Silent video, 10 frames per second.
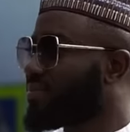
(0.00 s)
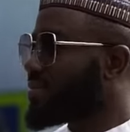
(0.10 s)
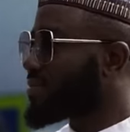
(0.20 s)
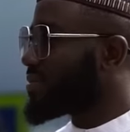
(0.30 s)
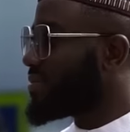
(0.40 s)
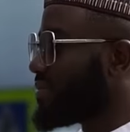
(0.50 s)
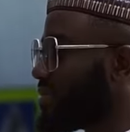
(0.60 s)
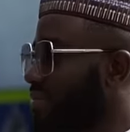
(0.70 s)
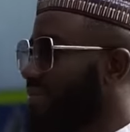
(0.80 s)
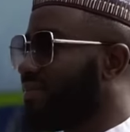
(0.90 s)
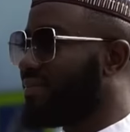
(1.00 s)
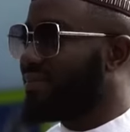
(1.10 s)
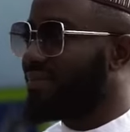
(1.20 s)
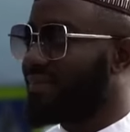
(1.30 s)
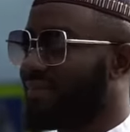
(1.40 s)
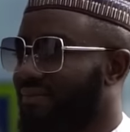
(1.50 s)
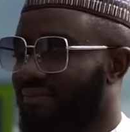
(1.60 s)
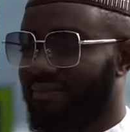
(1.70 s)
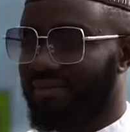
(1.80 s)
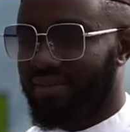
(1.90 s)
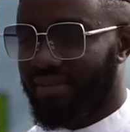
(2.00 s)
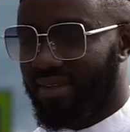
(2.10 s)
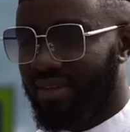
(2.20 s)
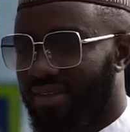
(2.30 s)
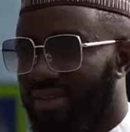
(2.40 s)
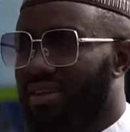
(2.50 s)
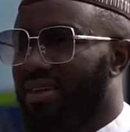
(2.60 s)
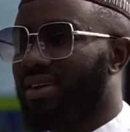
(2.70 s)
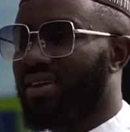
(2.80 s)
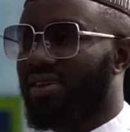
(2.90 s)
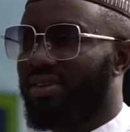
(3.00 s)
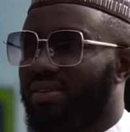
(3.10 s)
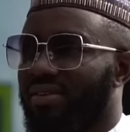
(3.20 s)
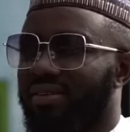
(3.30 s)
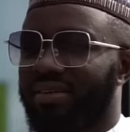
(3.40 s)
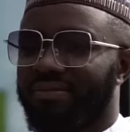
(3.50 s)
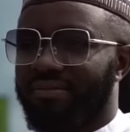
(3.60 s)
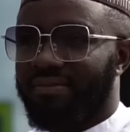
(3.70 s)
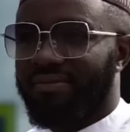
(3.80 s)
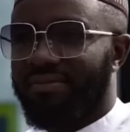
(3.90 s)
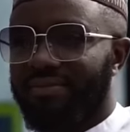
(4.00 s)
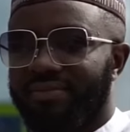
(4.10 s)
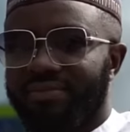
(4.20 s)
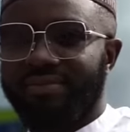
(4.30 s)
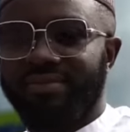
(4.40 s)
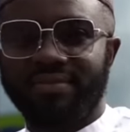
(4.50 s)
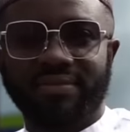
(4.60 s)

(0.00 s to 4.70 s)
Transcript: foreigners who live, who study, who trade and conduct business